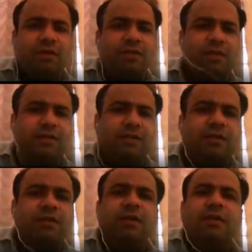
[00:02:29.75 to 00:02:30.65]
Okay, these
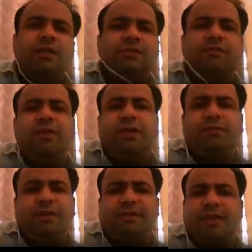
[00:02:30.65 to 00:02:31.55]
are surface
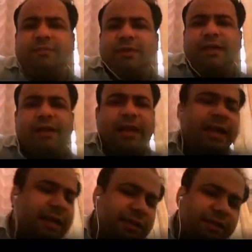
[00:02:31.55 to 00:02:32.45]
defects can be
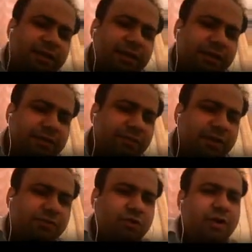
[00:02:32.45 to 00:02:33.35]
interior
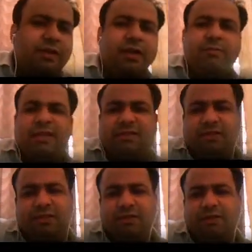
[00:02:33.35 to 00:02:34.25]
defects or it can be
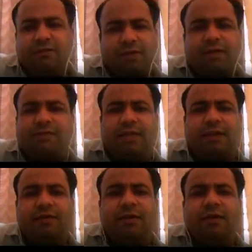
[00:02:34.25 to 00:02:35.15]
exterior defects,
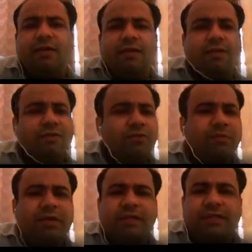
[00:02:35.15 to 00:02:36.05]
and
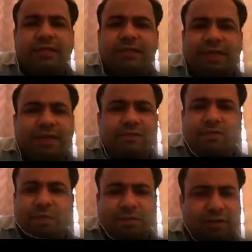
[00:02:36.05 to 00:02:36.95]
normally these kinds
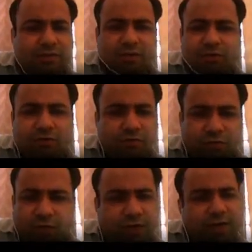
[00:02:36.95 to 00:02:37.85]
of methods are used
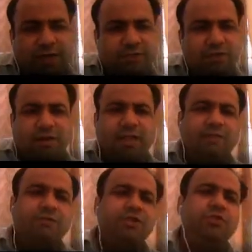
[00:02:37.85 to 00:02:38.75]
for the detection, like
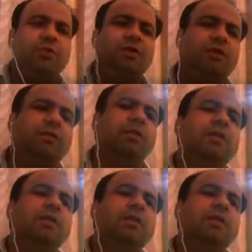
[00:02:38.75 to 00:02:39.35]
visual